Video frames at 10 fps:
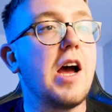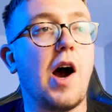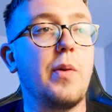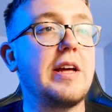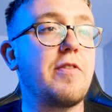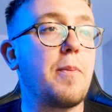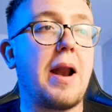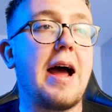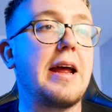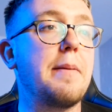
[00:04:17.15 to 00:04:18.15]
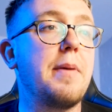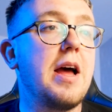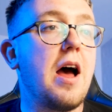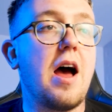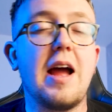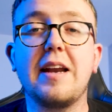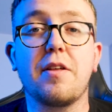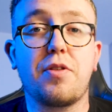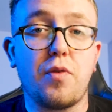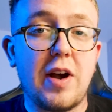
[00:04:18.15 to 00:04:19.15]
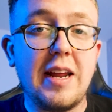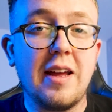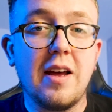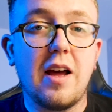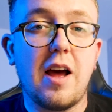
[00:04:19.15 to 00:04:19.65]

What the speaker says: I would even play him in a 3